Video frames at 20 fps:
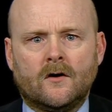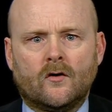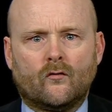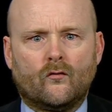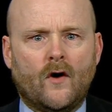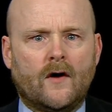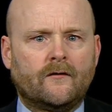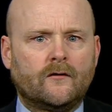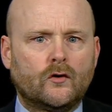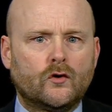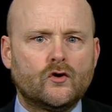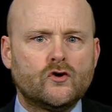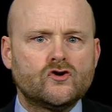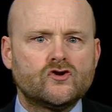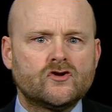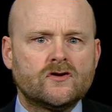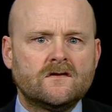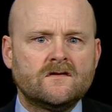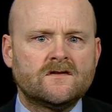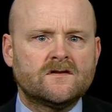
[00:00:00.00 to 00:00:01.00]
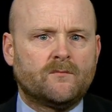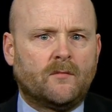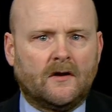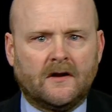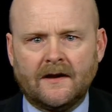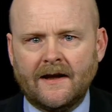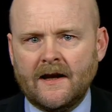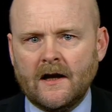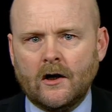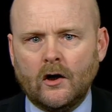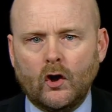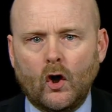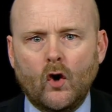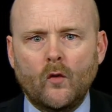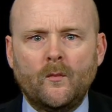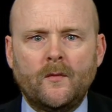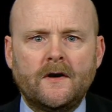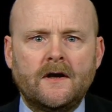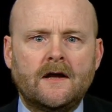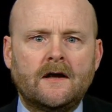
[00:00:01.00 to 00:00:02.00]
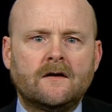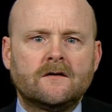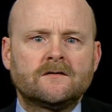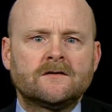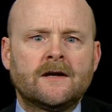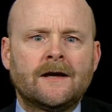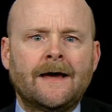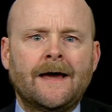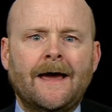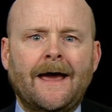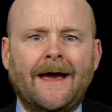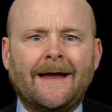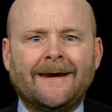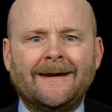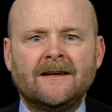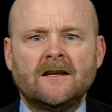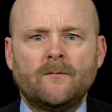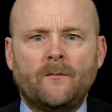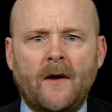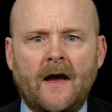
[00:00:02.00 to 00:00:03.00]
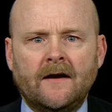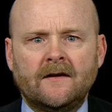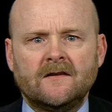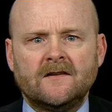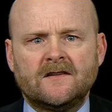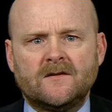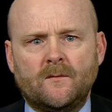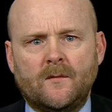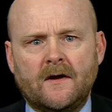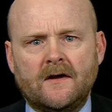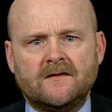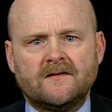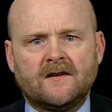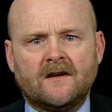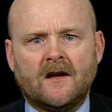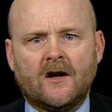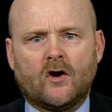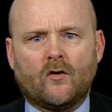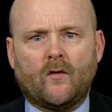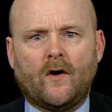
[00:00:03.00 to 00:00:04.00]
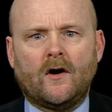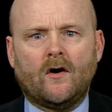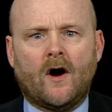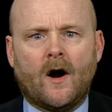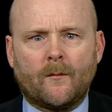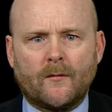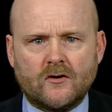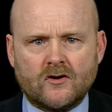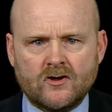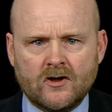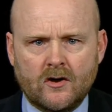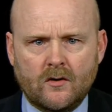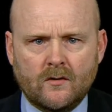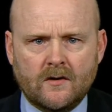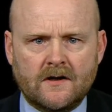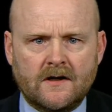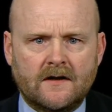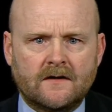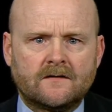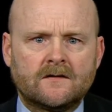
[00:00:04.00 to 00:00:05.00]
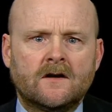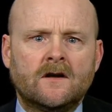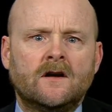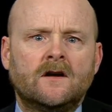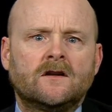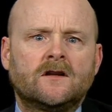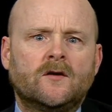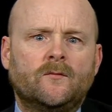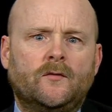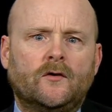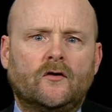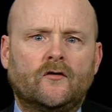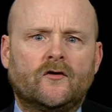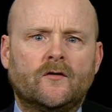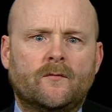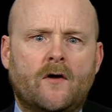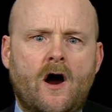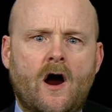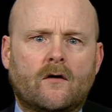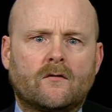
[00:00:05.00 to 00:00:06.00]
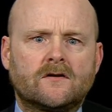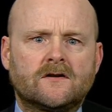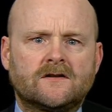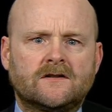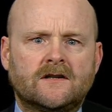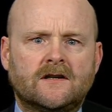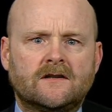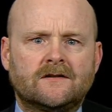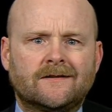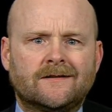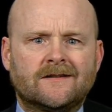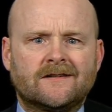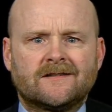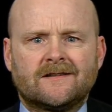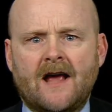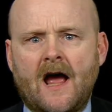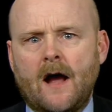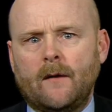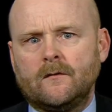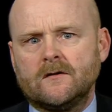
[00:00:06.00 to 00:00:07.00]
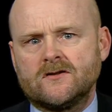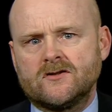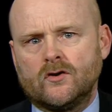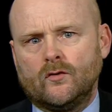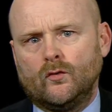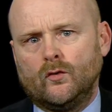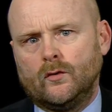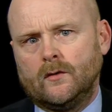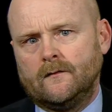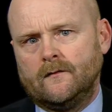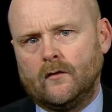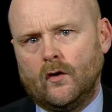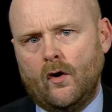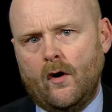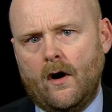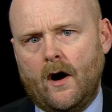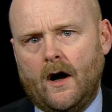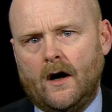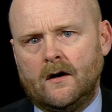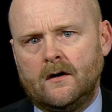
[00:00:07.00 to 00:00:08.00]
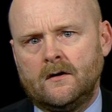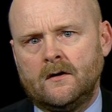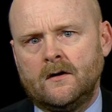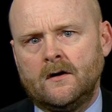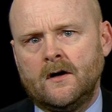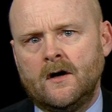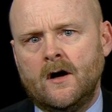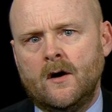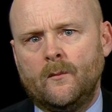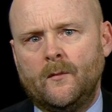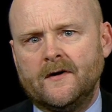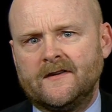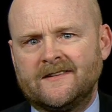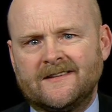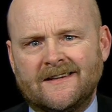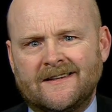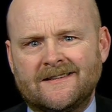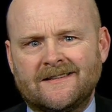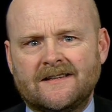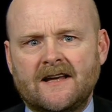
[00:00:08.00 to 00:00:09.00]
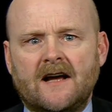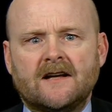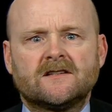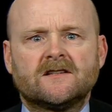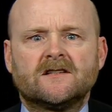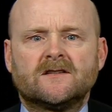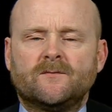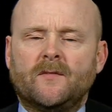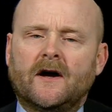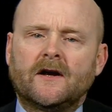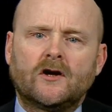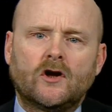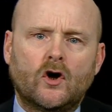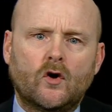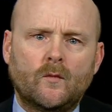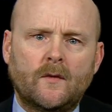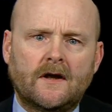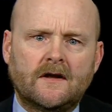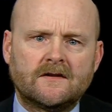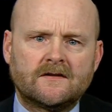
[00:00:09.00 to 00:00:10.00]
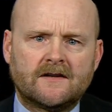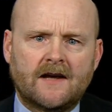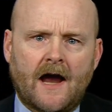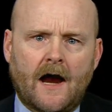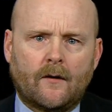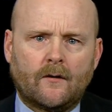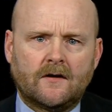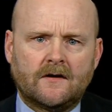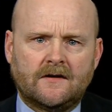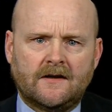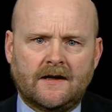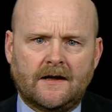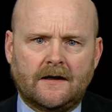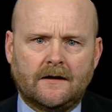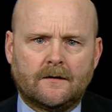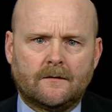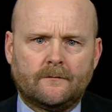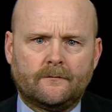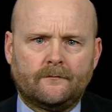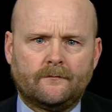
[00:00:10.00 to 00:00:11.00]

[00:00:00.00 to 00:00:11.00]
Revolutions, political openings, and independence bids can create opportunities to build democracies and establish the rule of law, but success is by no means guaranteed.